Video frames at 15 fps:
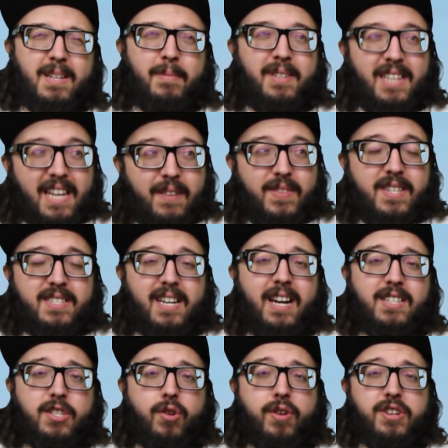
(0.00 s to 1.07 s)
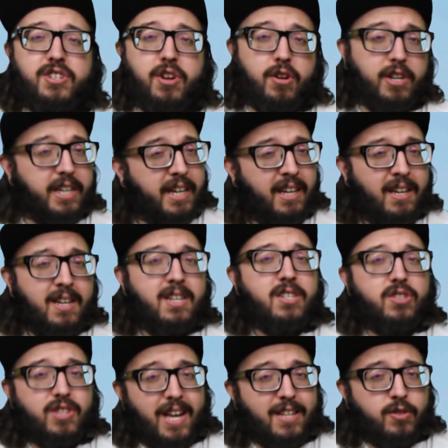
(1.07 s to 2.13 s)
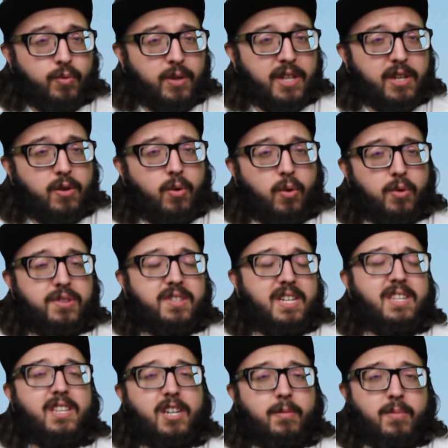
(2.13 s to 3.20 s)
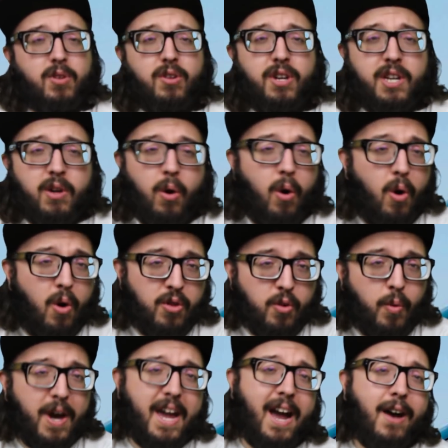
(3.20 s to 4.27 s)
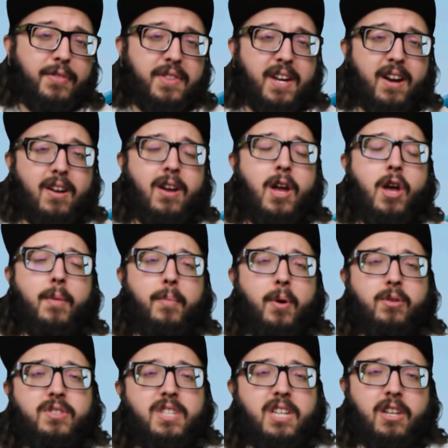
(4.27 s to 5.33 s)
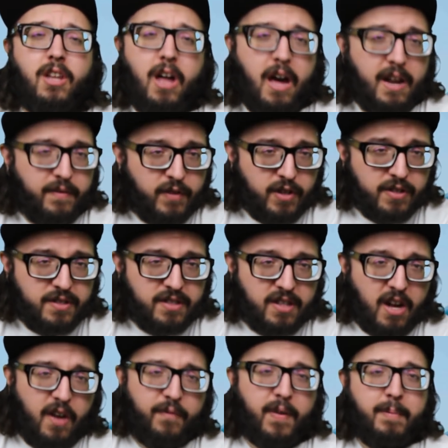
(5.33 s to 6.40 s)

I believe these guys are in Turkey, so that's really cool, seeing the community all the way out there, posting a lot of good stuff.